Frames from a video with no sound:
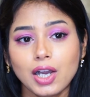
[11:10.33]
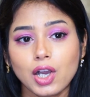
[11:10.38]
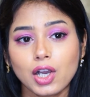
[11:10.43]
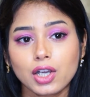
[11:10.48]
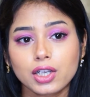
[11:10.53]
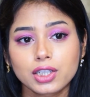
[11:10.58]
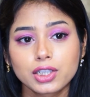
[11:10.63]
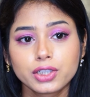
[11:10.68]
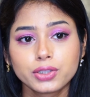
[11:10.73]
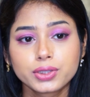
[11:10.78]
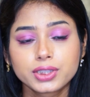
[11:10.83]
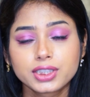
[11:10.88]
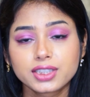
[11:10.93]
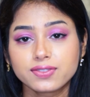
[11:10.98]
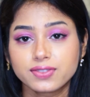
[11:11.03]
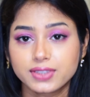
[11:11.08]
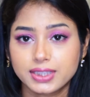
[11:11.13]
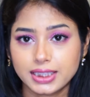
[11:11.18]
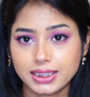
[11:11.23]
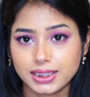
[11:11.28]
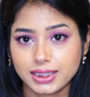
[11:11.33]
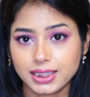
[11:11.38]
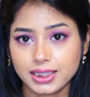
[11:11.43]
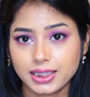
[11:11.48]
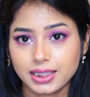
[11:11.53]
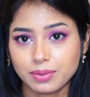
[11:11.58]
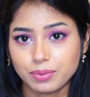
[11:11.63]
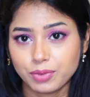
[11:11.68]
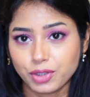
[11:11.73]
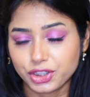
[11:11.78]
occlusive
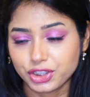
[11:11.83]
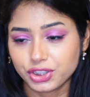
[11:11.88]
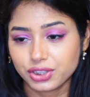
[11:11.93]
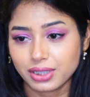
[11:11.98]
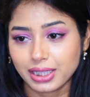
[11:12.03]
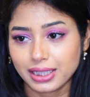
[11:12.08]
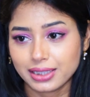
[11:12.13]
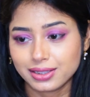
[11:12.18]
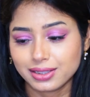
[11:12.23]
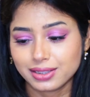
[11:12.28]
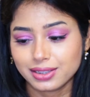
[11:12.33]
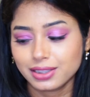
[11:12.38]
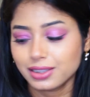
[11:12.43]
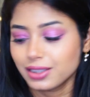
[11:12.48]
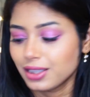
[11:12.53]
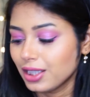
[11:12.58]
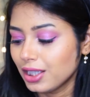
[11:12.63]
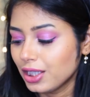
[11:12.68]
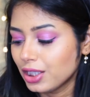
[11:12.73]
containing moisturizer.